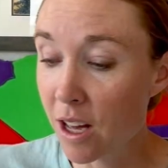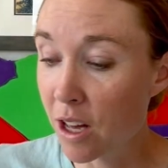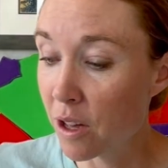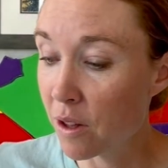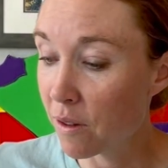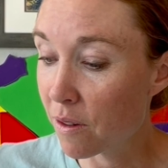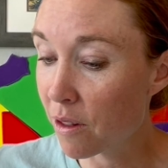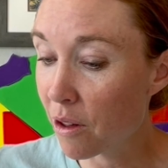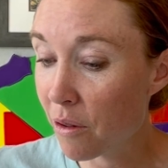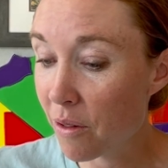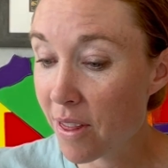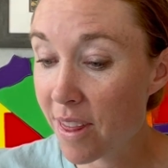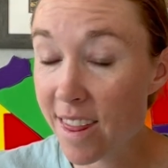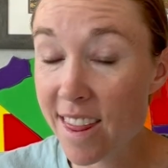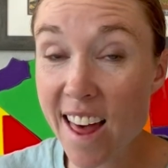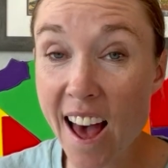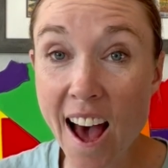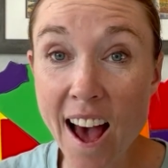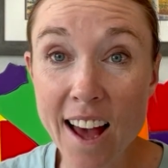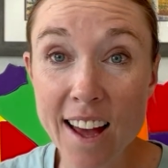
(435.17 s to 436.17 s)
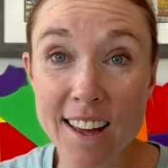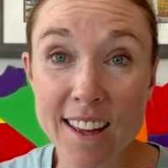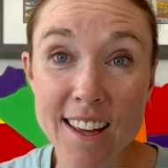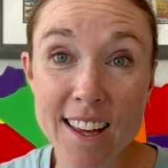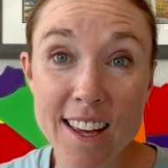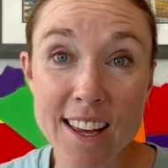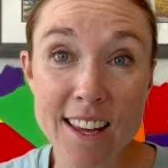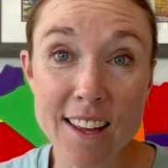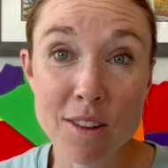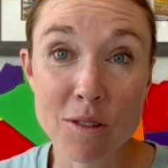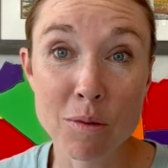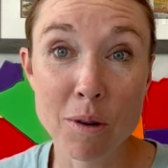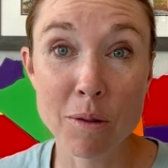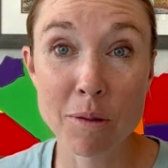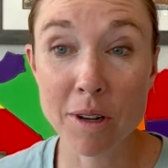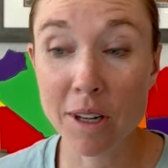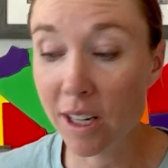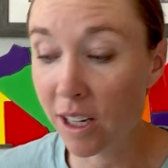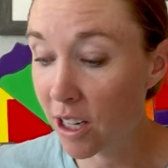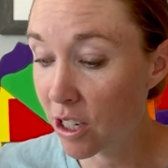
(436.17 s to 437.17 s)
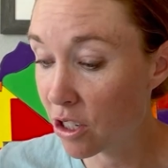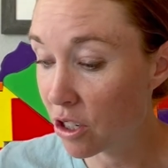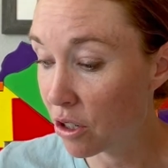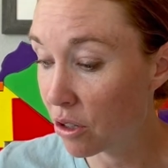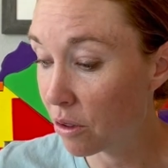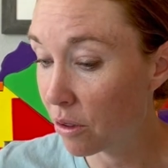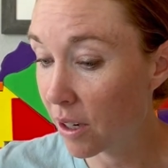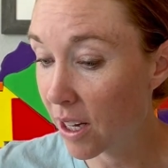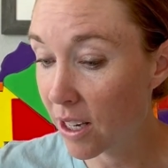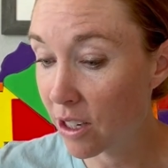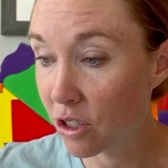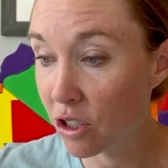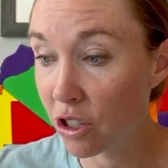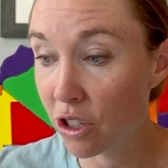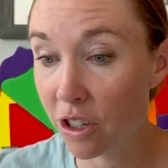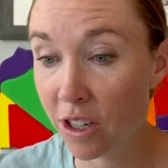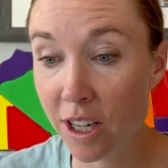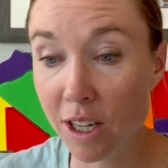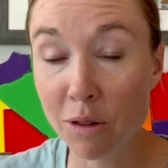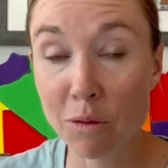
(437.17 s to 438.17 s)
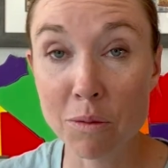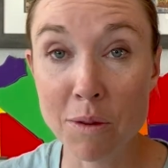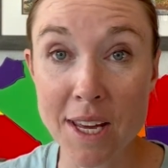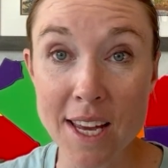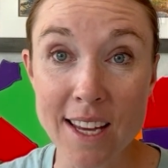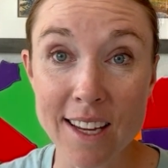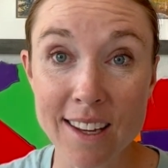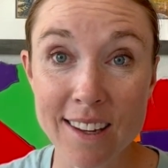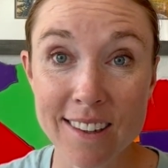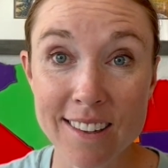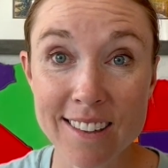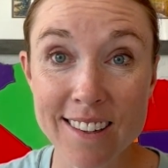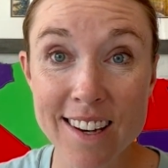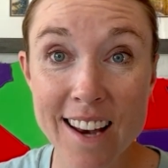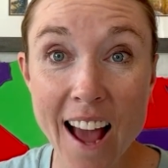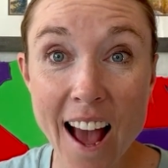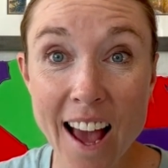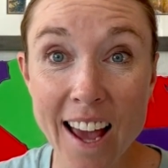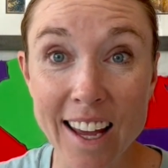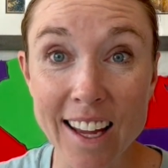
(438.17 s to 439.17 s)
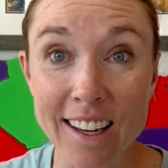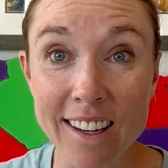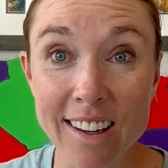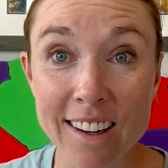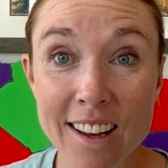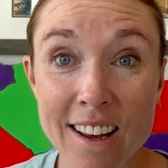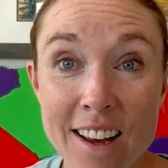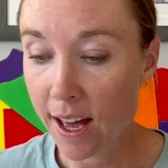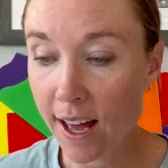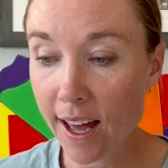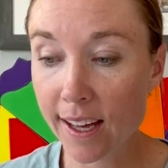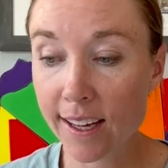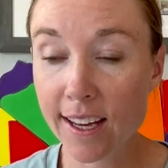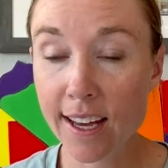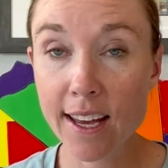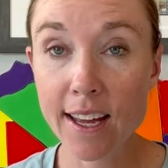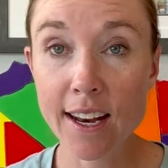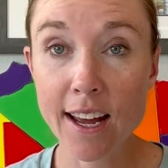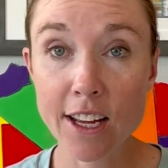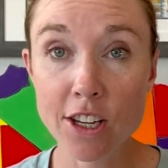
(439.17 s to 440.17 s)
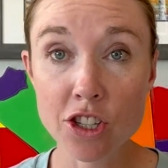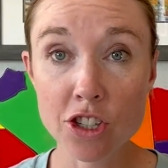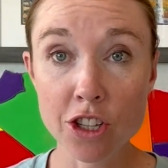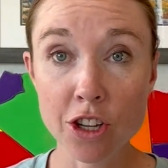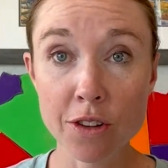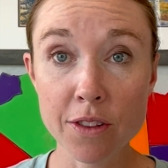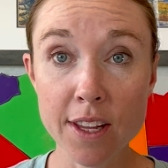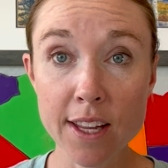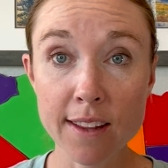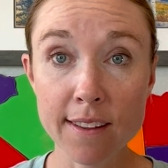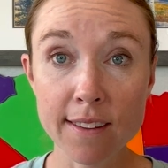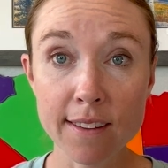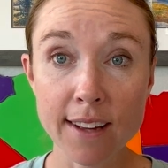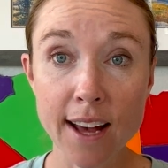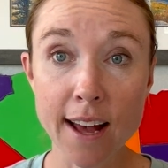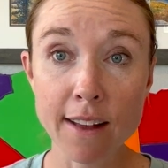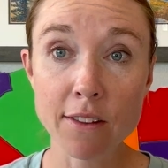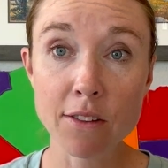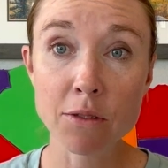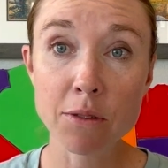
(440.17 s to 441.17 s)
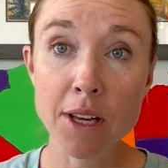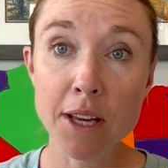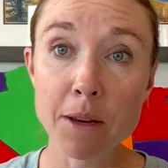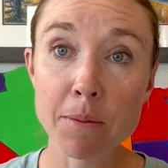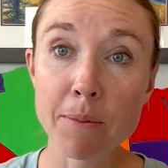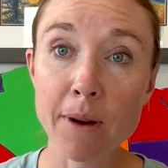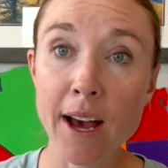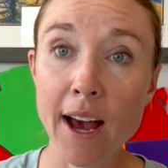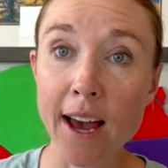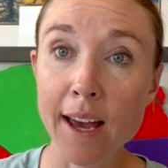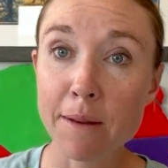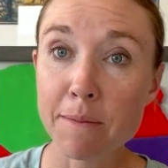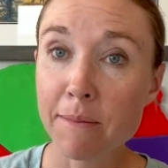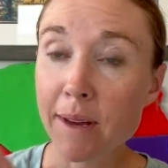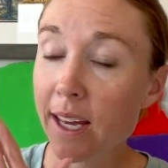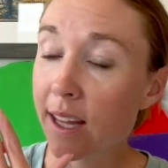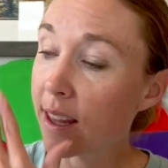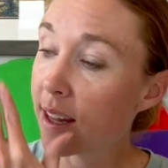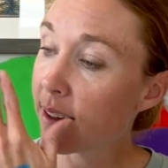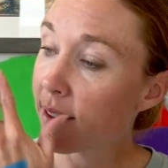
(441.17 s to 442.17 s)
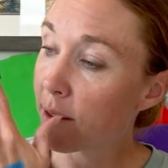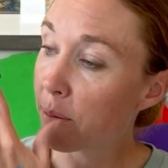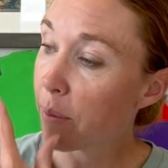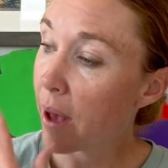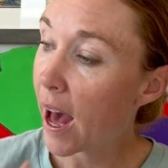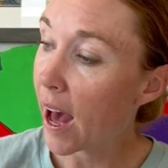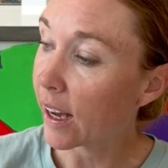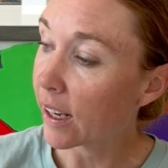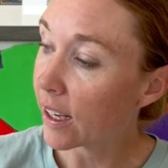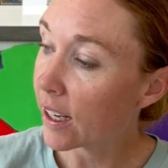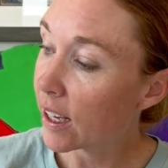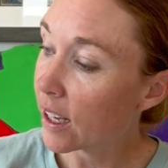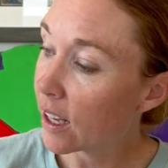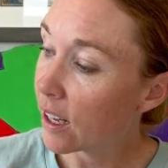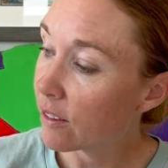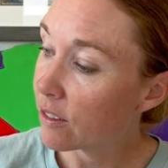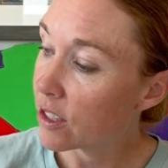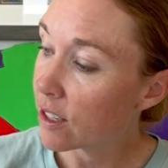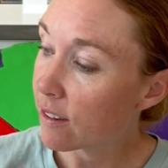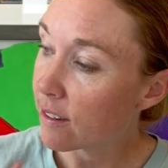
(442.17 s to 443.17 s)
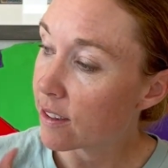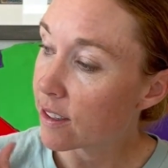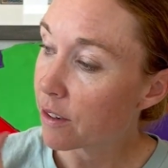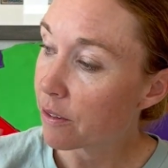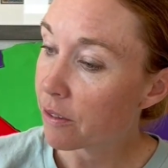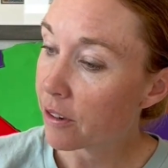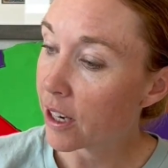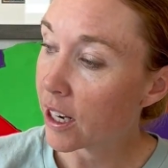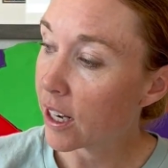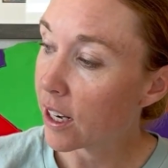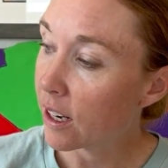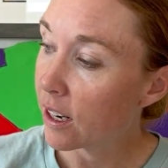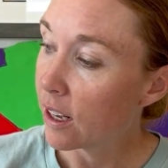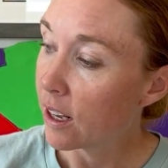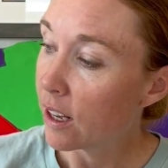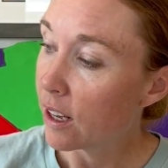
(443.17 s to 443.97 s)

So that is what we're going to do during week 9. Again, I showed this last week, but I made this packet of just different